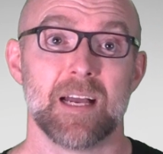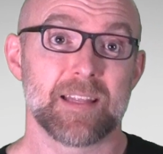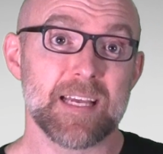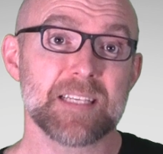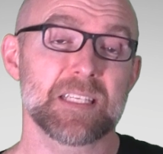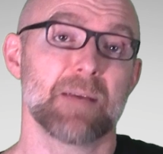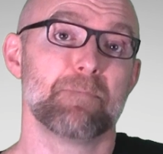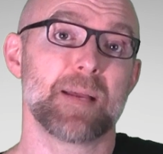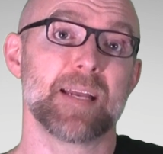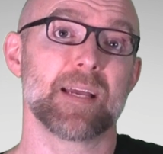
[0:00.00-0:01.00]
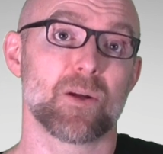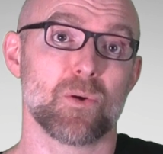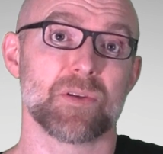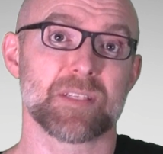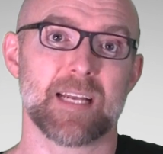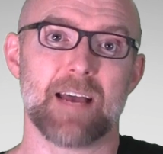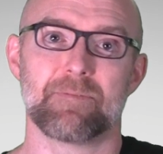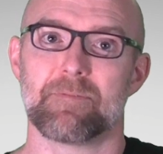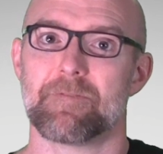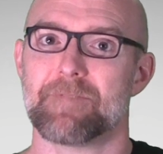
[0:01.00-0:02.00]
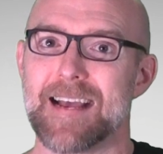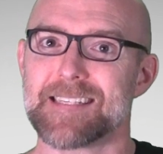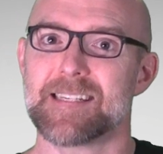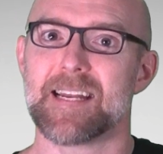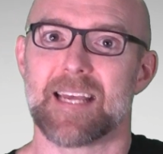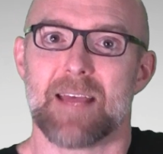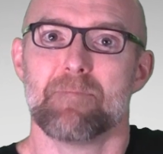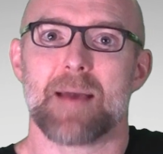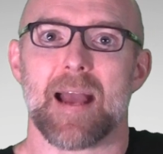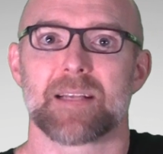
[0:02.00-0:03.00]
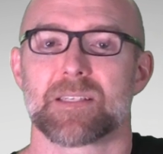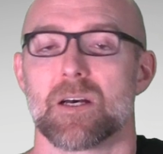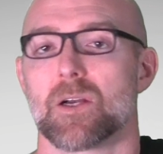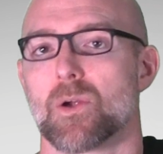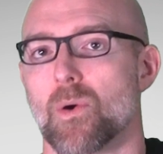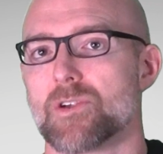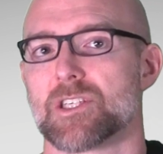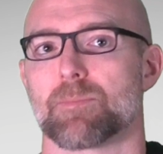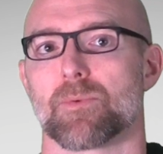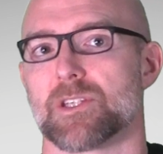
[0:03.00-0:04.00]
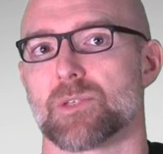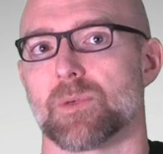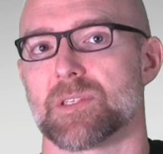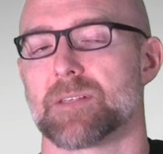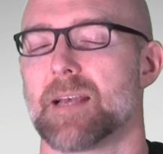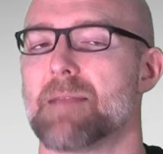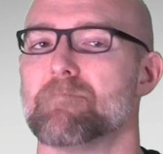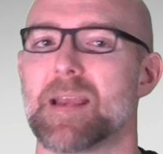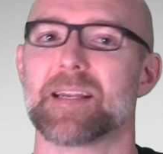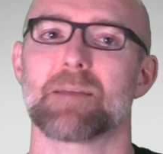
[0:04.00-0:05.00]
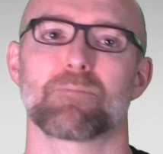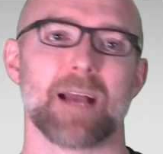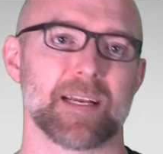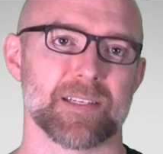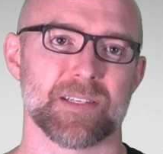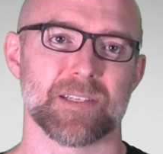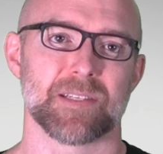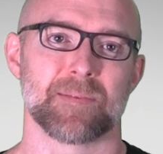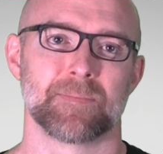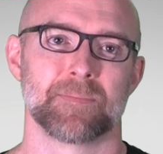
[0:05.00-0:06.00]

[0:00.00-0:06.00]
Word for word: These competing goals can have fascinating impacts on courtship rituals and mating practices.